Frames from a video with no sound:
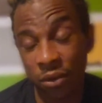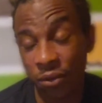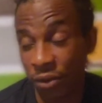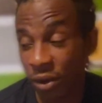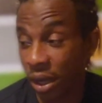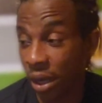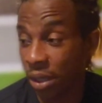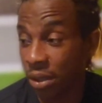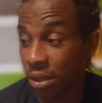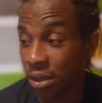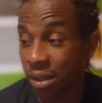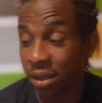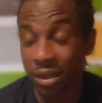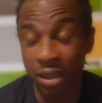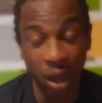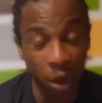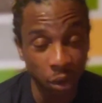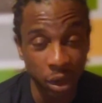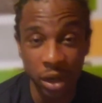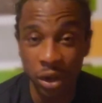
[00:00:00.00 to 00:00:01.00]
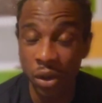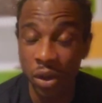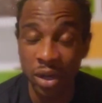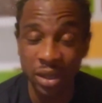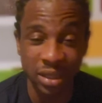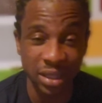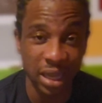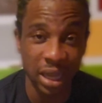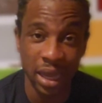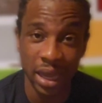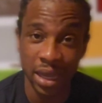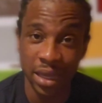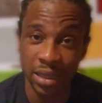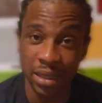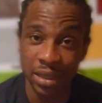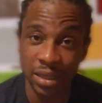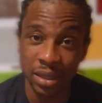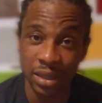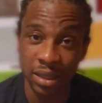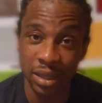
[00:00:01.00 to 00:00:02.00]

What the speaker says: fellas, don't ignore the signs.